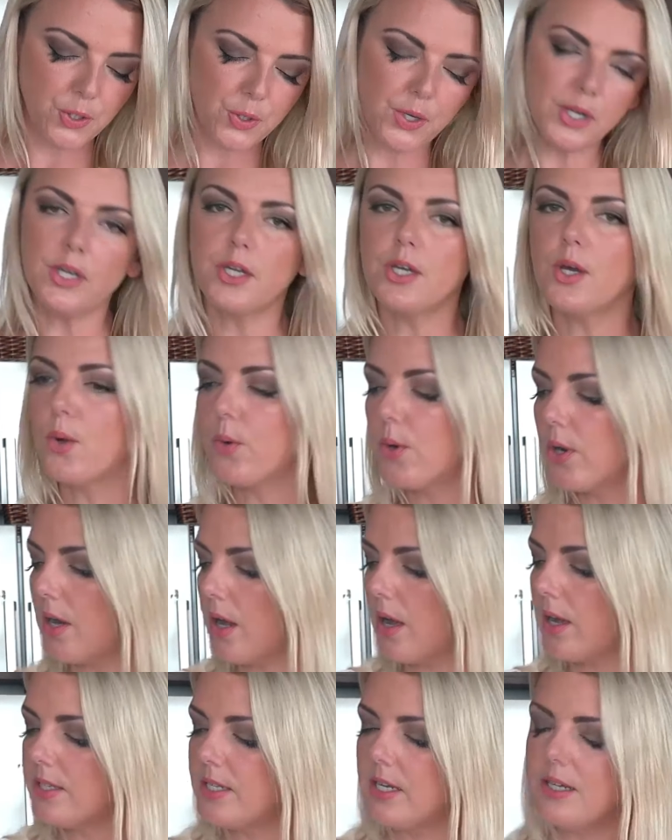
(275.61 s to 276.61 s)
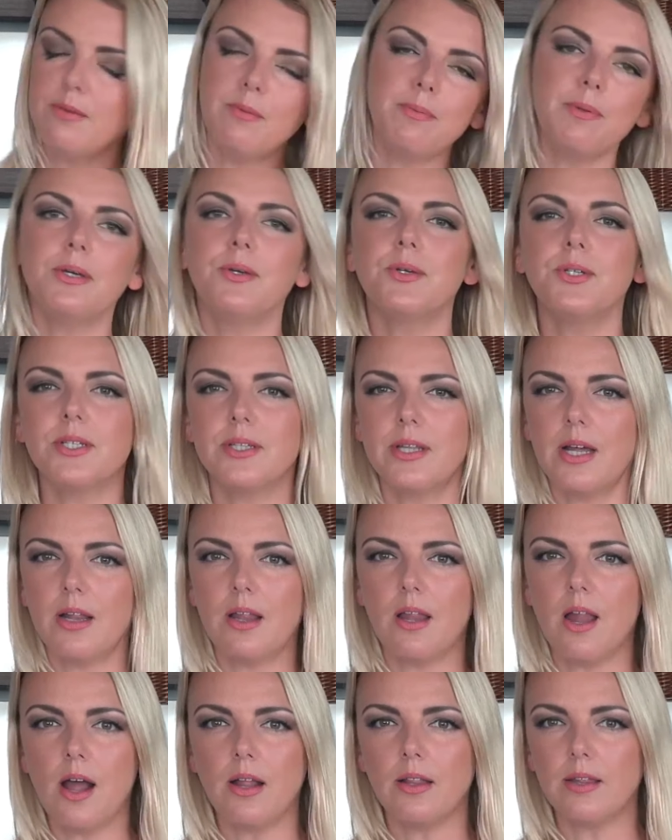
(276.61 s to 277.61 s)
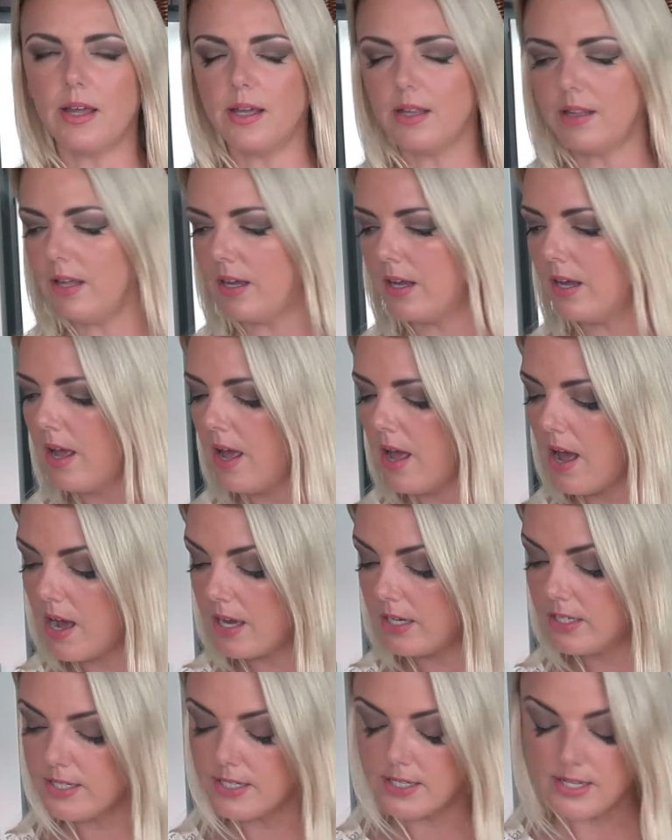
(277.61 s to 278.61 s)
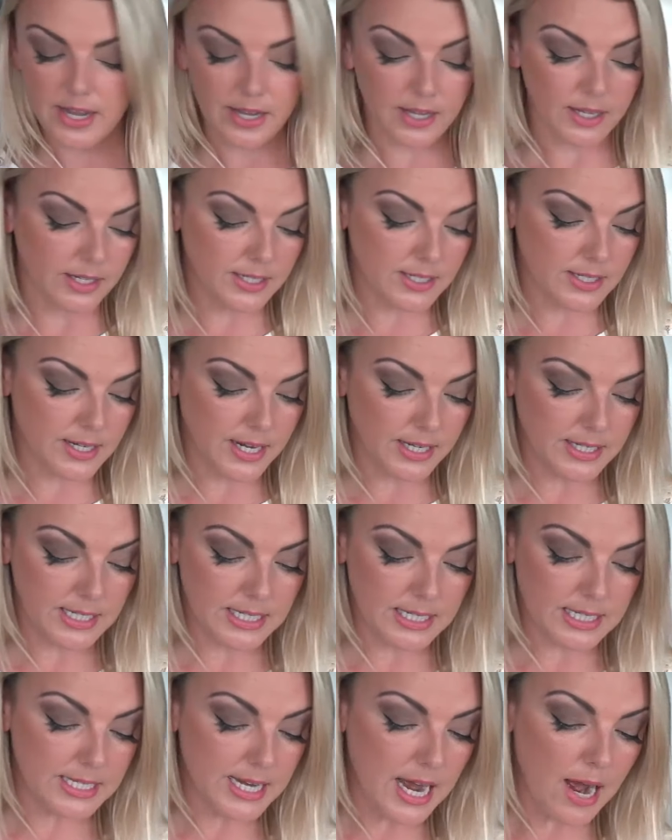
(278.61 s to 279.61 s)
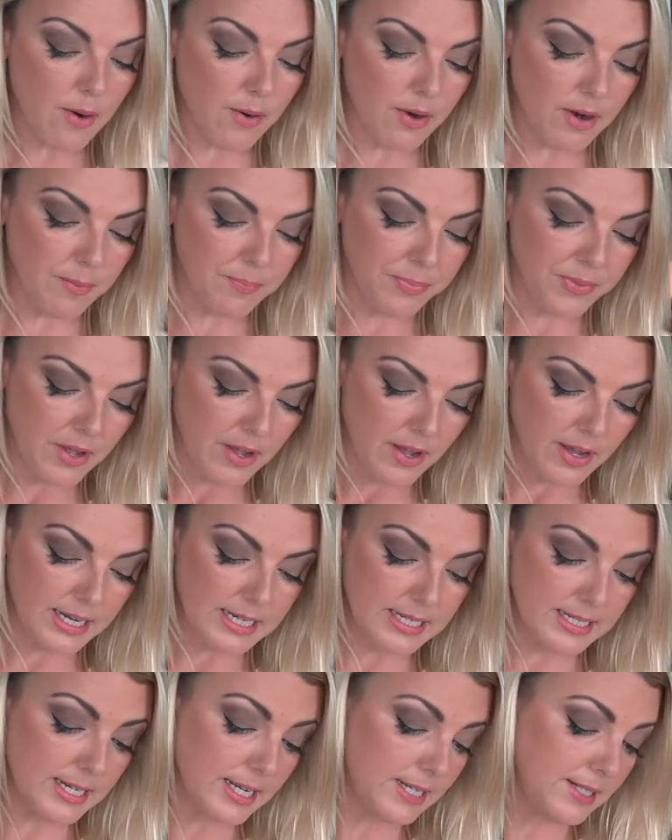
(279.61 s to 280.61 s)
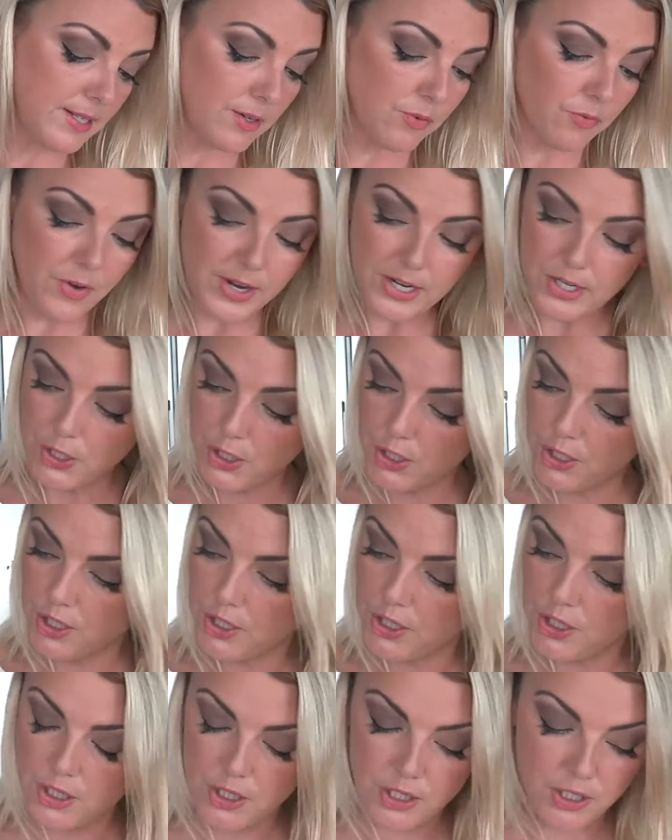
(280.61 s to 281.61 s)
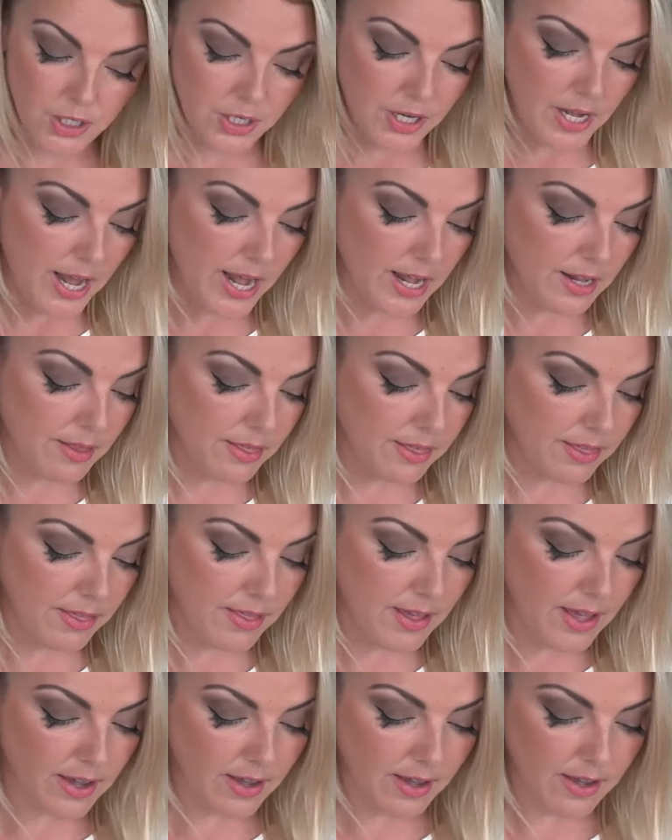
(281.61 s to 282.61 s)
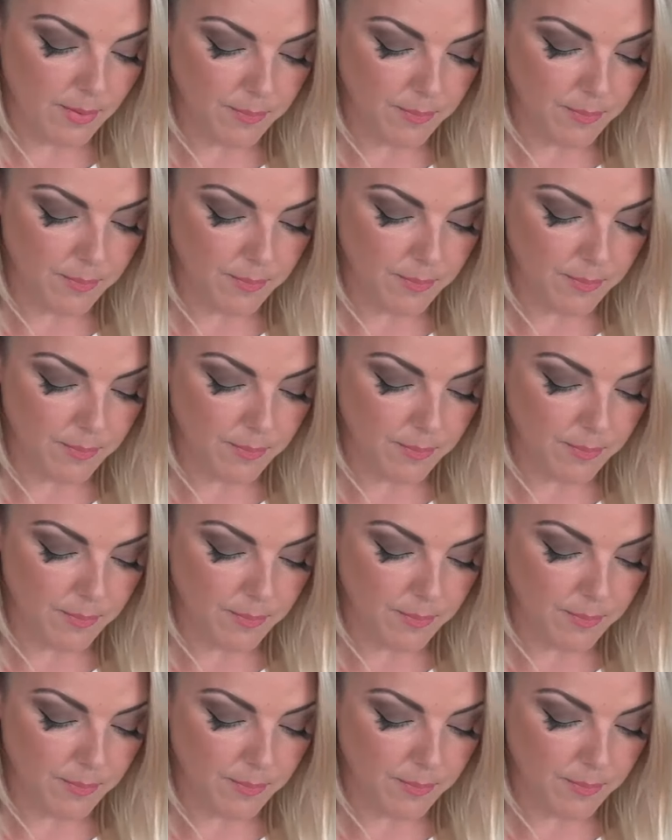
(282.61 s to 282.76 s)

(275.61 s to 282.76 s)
Greek yogurt, I tend to be using that a lot lately. I just like it. It's nice and sour, and it's nice and rich and thick.